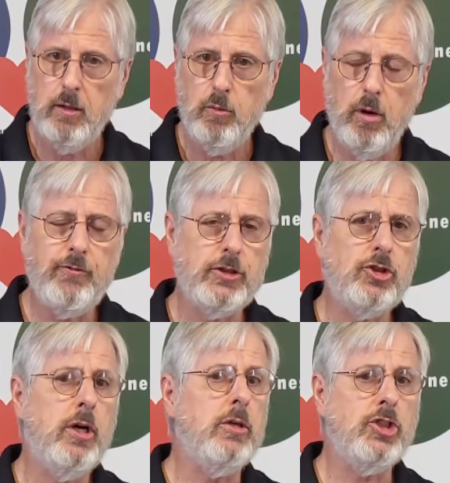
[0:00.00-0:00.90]
Well, for
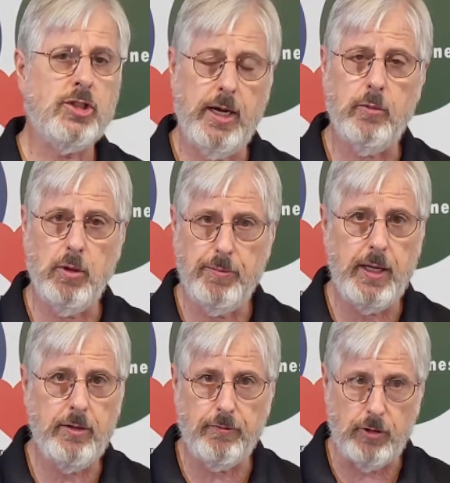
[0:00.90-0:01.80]
sure, sin would
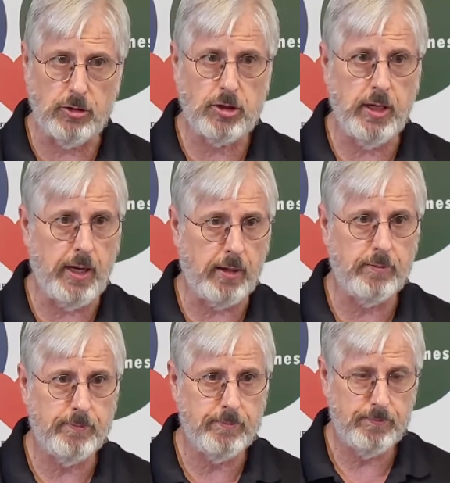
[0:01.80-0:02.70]
be the first thing,